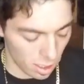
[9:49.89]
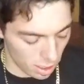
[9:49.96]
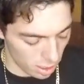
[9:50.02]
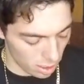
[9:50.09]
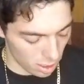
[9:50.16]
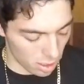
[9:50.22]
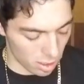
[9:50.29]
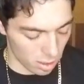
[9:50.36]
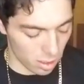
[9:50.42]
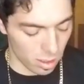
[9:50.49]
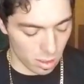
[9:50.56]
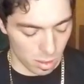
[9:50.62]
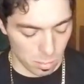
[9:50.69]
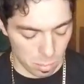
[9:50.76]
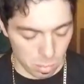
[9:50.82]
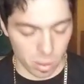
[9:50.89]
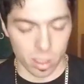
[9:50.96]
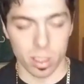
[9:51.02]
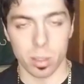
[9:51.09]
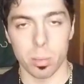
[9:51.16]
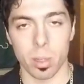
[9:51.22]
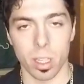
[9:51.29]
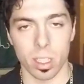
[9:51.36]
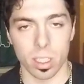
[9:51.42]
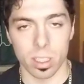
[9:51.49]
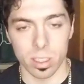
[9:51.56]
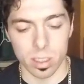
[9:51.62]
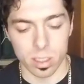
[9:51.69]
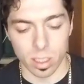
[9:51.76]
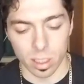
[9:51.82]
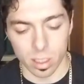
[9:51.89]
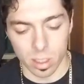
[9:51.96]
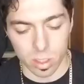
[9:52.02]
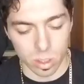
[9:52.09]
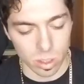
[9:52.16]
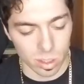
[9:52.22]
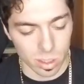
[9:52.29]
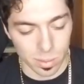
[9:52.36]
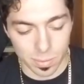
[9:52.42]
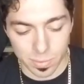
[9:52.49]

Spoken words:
You know, you put it in your pocket just like the Juul.